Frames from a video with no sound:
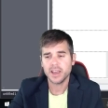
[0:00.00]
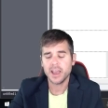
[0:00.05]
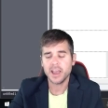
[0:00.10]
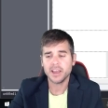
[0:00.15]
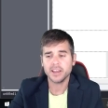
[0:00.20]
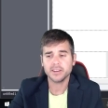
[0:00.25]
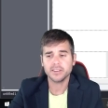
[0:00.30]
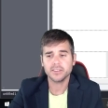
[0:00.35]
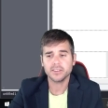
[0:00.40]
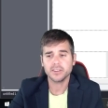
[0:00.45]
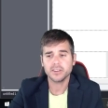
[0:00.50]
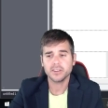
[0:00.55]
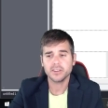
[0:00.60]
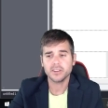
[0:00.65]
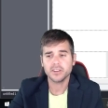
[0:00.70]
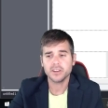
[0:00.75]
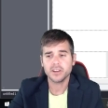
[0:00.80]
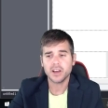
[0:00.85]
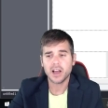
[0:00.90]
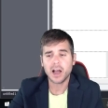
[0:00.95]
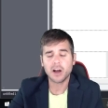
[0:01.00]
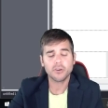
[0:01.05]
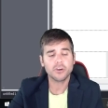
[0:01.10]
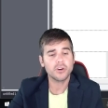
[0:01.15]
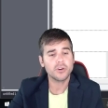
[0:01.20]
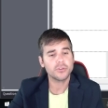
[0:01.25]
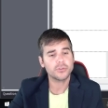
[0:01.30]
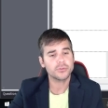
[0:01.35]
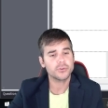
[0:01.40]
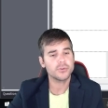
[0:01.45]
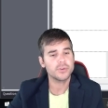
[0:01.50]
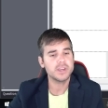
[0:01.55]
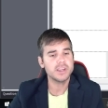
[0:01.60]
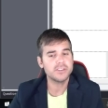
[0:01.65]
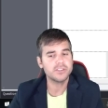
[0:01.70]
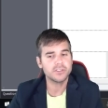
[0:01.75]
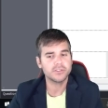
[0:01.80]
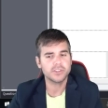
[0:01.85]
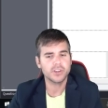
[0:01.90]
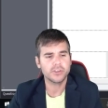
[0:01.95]
And I'll go through
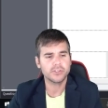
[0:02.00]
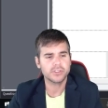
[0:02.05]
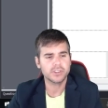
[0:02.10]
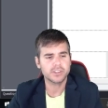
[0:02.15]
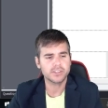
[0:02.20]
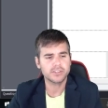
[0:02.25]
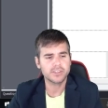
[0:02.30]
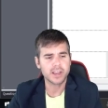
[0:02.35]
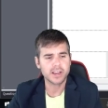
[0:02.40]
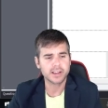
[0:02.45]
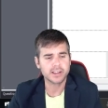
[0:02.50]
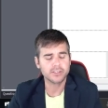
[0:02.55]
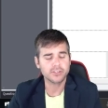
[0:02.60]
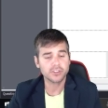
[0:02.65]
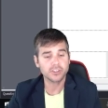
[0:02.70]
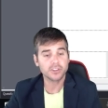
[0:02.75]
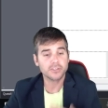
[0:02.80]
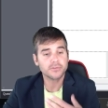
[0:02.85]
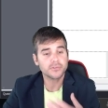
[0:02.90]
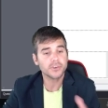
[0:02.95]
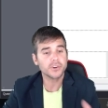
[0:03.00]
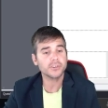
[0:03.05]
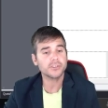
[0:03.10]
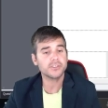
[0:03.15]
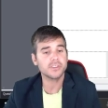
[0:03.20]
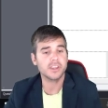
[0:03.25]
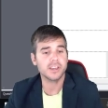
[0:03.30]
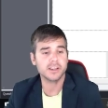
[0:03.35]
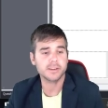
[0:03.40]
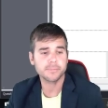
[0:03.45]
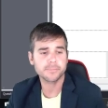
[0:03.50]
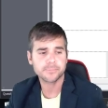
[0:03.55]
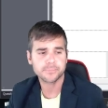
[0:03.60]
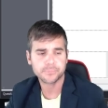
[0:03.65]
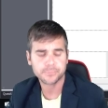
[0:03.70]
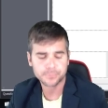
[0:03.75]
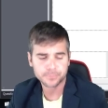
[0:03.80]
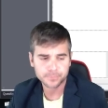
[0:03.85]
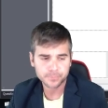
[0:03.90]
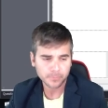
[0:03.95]
each of those in a second. So the first thing,
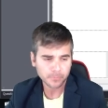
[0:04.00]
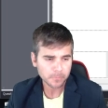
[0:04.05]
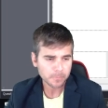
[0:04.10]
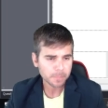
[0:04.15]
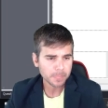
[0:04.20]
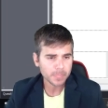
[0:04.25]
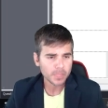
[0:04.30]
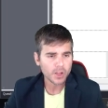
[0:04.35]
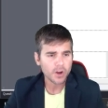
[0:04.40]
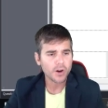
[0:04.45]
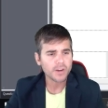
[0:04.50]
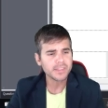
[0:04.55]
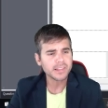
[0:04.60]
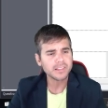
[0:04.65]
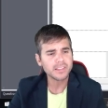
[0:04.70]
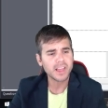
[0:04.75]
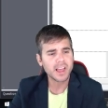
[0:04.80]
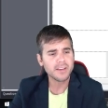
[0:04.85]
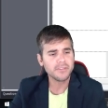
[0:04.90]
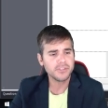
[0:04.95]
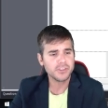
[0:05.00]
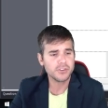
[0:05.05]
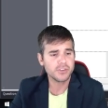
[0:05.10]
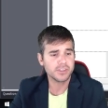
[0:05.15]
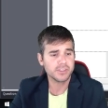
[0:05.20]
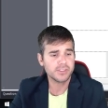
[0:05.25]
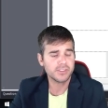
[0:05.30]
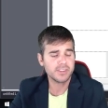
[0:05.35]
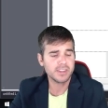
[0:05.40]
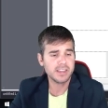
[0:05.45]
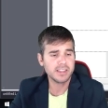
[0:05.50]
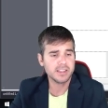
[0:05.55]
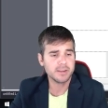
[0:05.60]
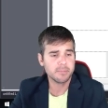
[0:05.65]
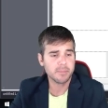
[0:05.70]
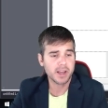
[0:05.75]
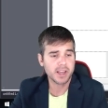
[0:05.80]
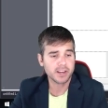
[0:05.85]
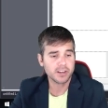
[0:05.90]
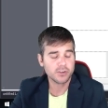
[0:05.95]
on the left, you can see
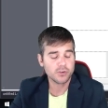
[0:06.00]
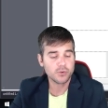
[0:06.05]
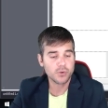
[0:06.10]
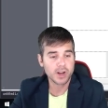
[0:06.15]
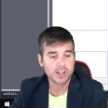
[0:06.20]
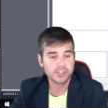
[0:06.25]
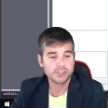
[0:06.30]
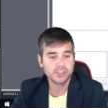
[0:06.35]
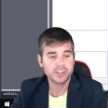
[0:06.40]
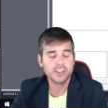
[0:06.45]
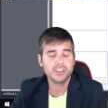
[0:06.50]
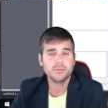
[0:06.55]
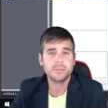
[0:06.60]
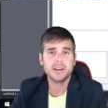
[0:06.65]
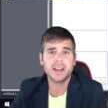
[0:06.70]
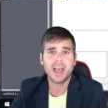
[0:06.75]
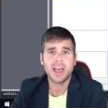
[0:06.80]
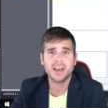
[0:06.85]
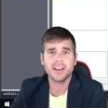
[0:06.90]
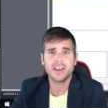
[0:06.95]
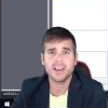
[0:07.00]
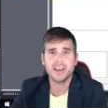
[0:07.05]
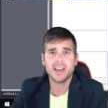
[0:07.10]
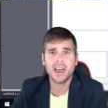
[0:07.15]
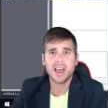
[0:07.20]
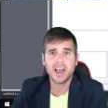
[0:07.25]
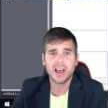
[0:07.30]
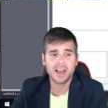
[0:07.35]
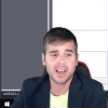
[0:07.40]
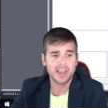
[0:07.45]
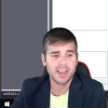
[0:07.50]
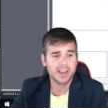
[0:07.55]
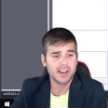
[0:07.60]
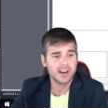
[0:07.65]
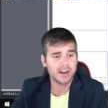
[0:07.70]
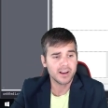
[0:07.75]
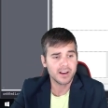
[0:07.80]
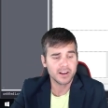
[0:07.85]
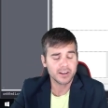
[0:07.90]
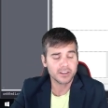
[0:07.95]
that my question has been at, I
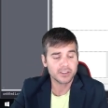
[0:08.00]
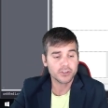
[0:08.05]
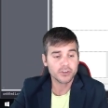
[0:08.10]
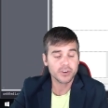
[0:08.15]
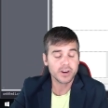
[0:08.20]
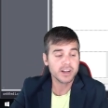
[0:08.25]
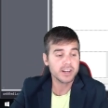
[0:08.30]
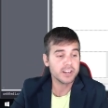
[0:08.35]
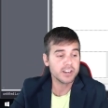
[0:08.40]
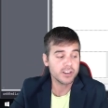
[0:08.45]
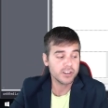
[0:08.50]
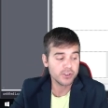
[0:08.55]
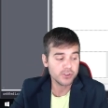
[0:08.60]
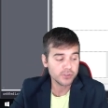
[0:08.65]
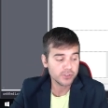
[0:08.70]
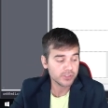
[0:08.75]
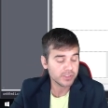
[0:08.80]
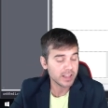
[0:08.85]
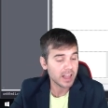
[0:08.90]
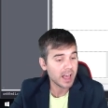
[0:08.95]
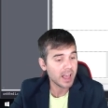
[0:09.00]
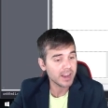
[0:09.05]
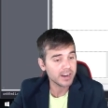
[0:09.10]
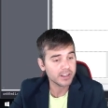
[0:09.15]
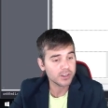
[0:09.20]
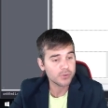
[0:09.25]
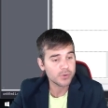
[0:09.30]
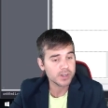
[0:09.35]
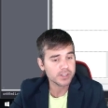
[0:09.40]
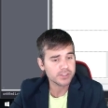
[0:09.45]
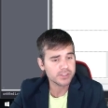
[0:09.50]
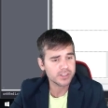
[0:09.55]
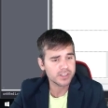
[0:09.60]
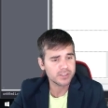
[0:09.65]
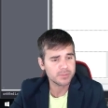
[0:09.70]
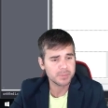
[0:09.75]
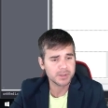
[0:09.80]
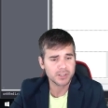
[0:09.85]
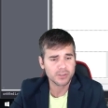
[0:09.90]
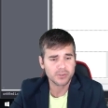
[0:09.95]
uh, created a new slide and question
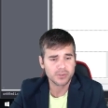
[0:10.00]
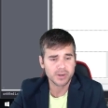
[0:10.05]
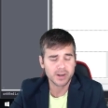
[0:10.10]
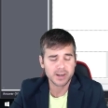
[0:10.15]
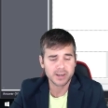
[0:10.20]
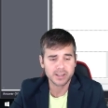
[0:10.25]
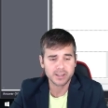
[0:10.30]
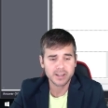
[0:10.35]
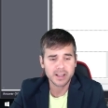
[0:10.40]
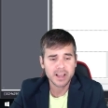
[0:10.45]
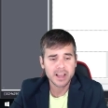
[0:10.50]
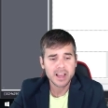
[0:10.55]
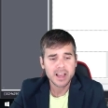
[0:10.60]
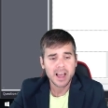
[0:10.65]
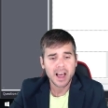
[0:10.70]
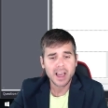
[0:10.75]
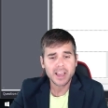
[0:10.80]
has been created.